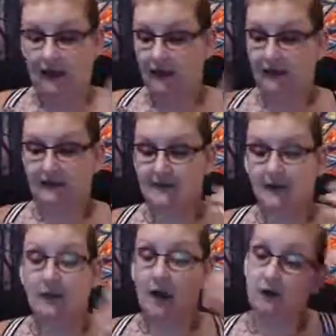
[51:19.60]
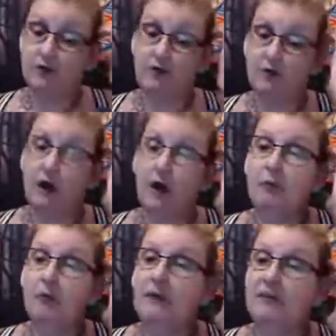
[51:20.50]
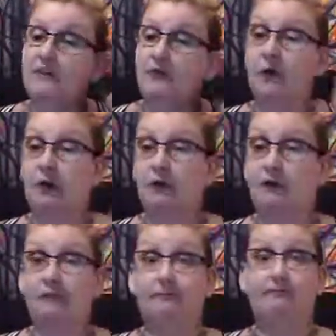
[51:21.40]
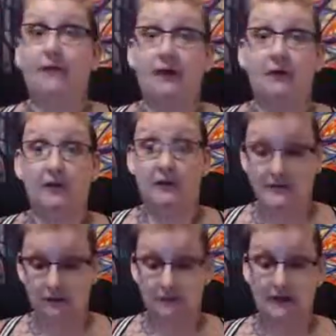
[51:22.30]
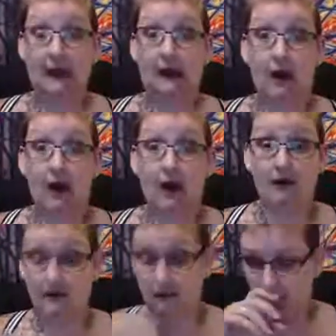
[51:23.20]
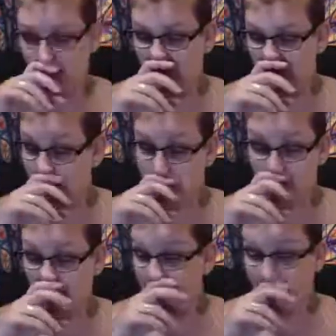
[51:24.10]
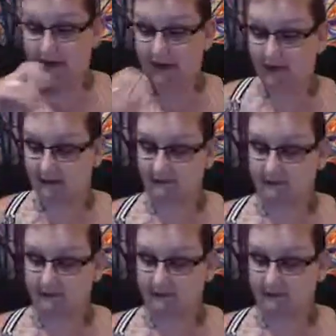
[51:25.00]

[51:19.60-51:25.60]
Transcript: and somehow doing upgrades for you. I know that sounds kind of odd, but that's what I'm getting.